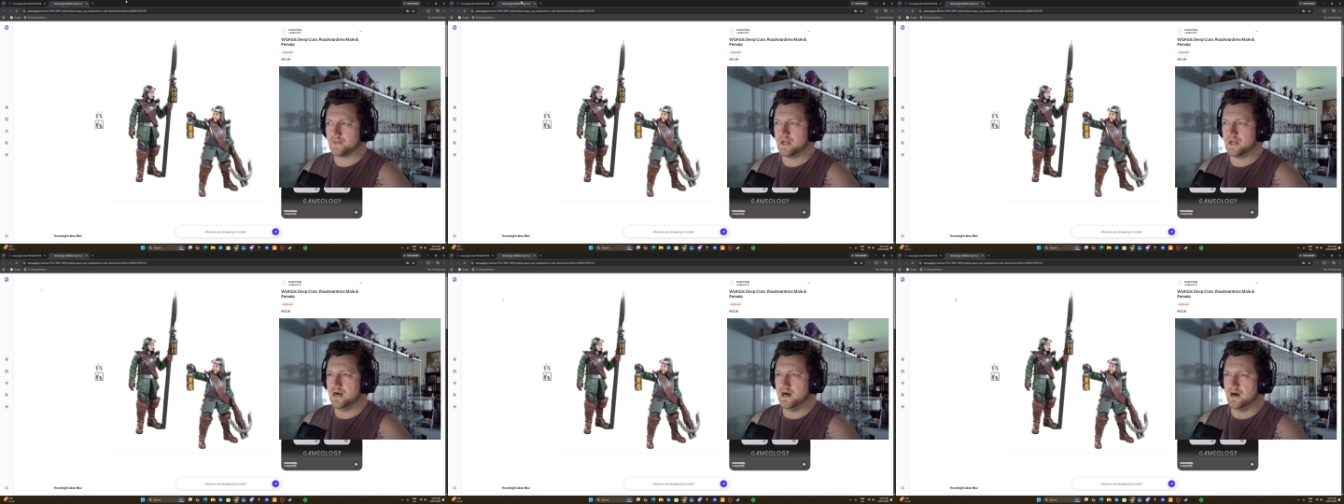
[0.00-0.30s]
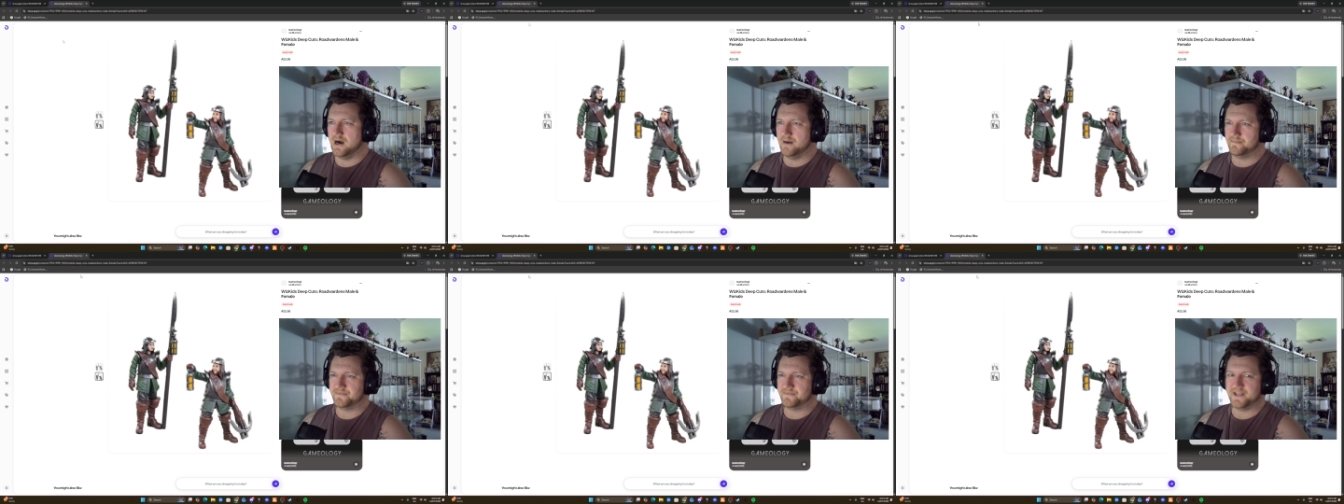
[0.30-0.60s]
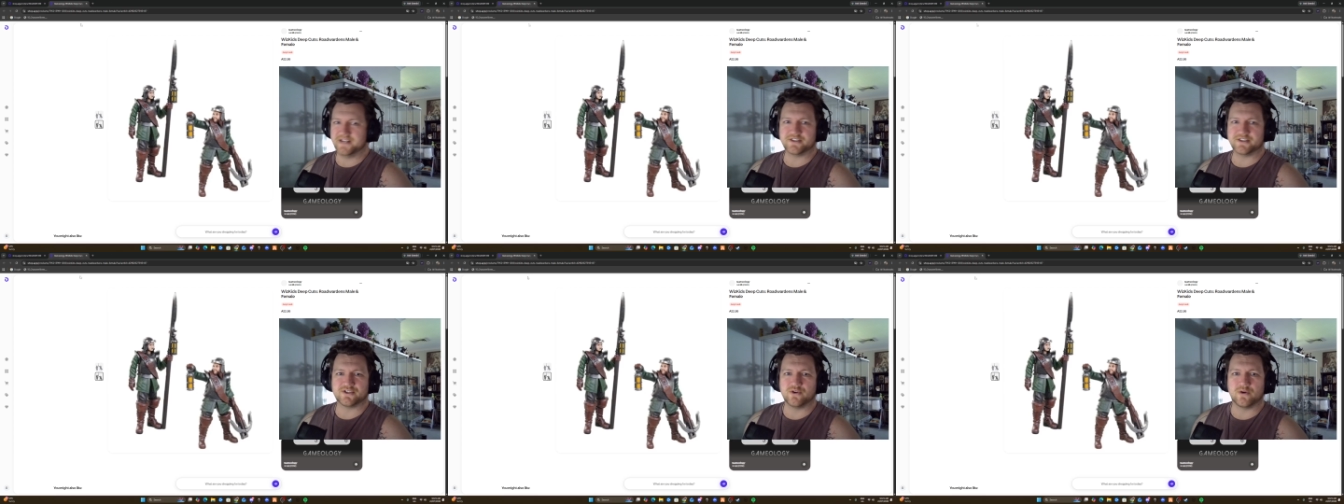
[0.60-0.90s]

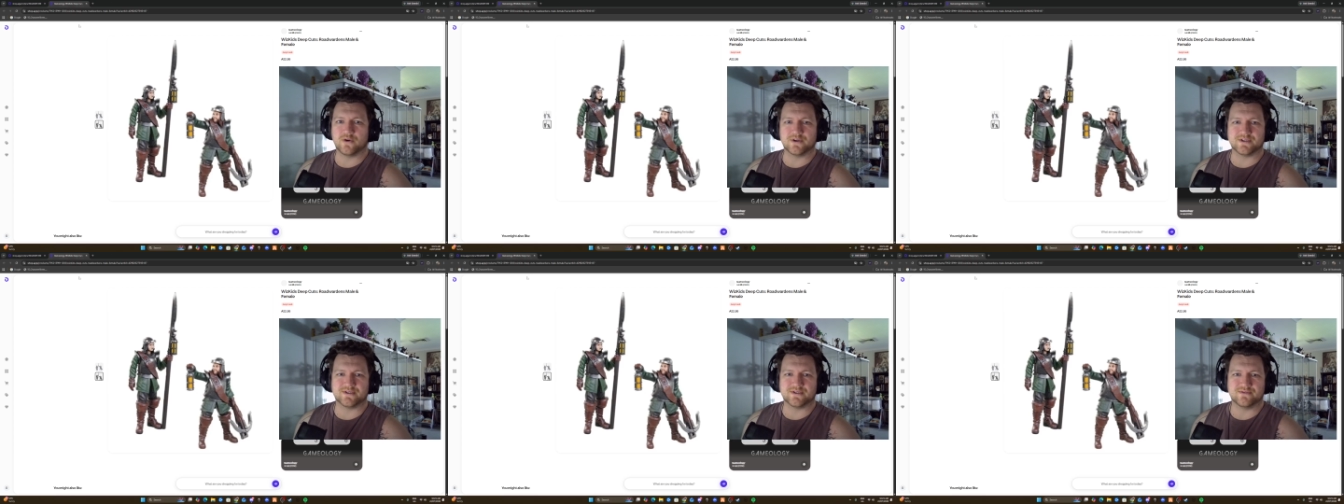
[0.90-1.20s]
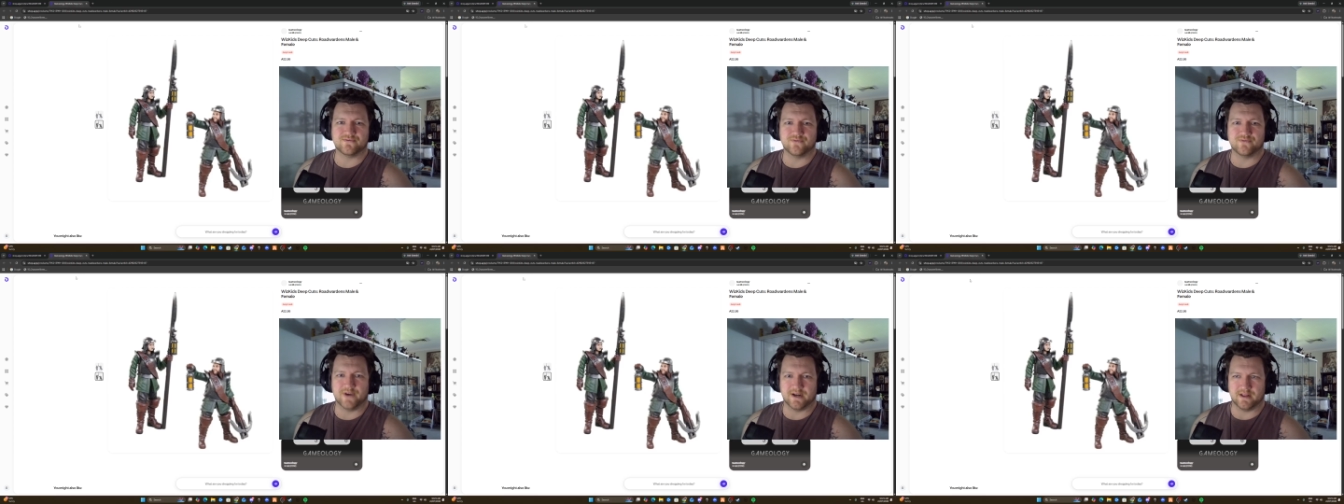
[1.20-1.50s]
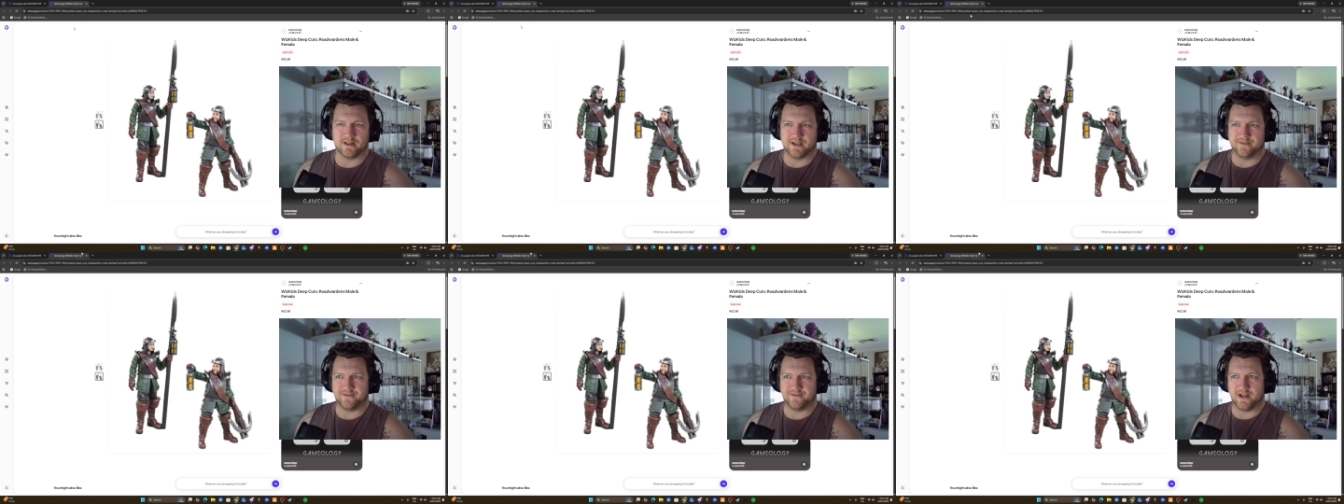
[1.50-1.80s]
They're just not as
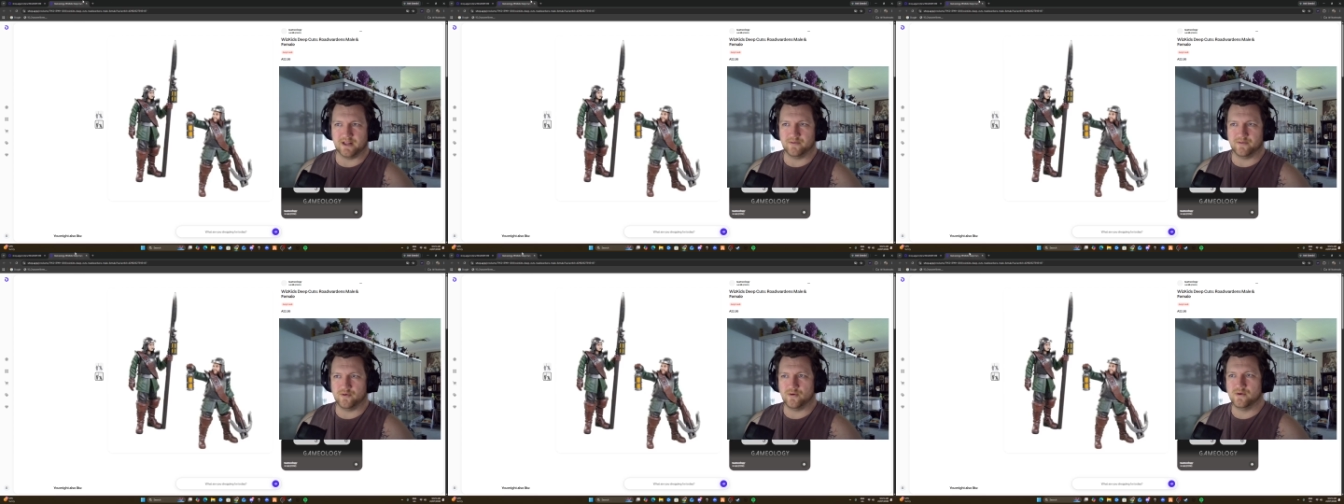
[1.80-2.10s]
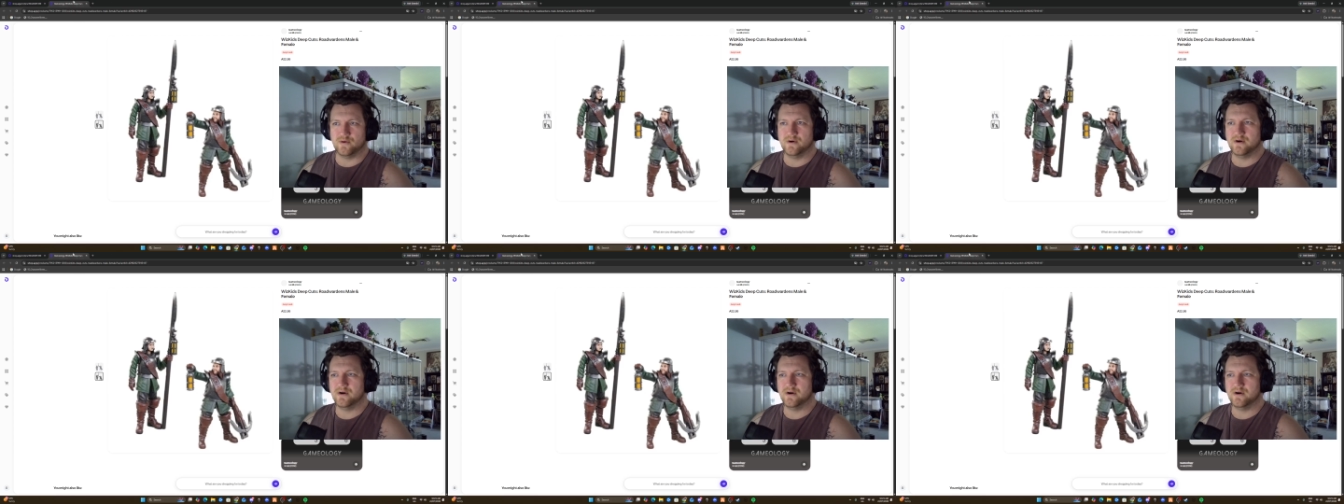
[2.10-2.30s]
readily available.